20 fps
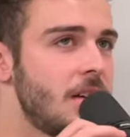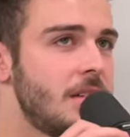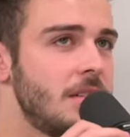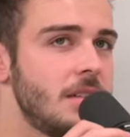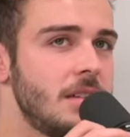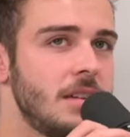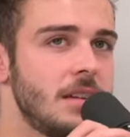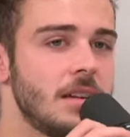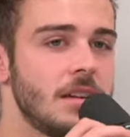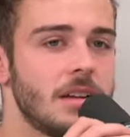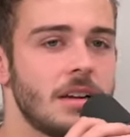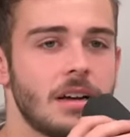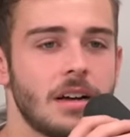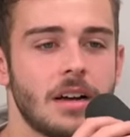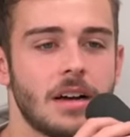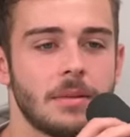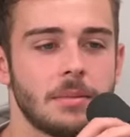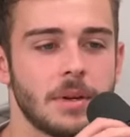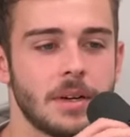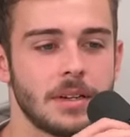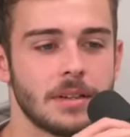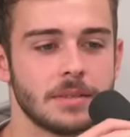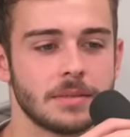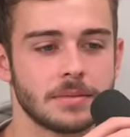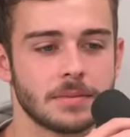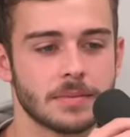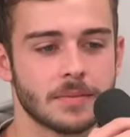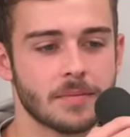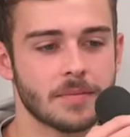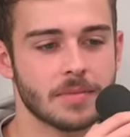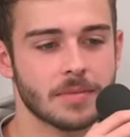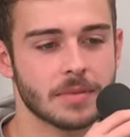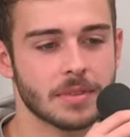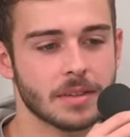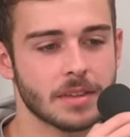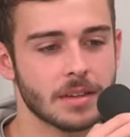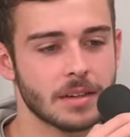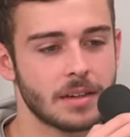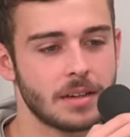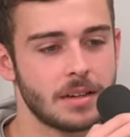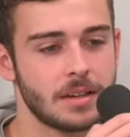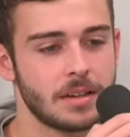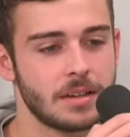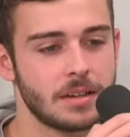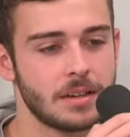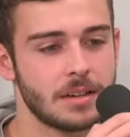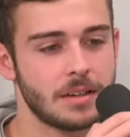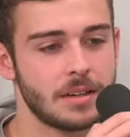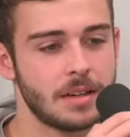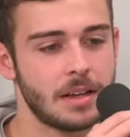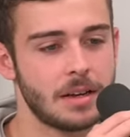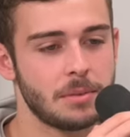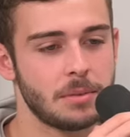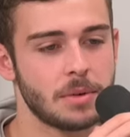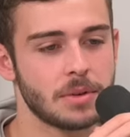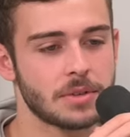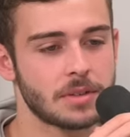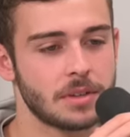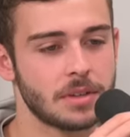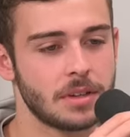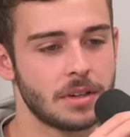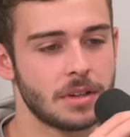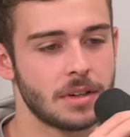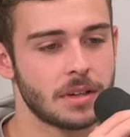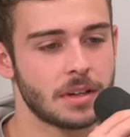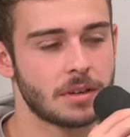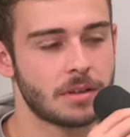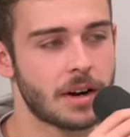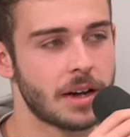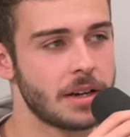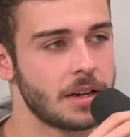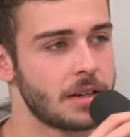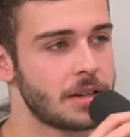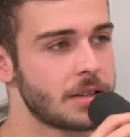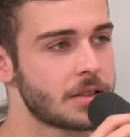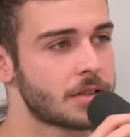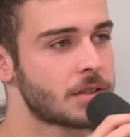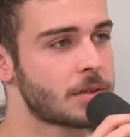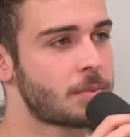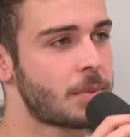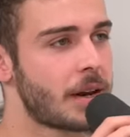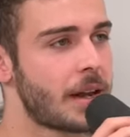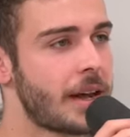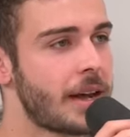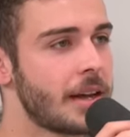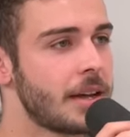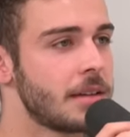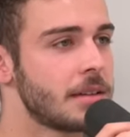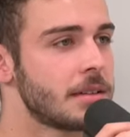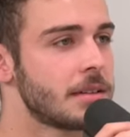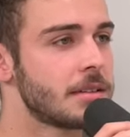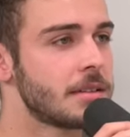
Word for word: look, I mean, it wasn't a great display.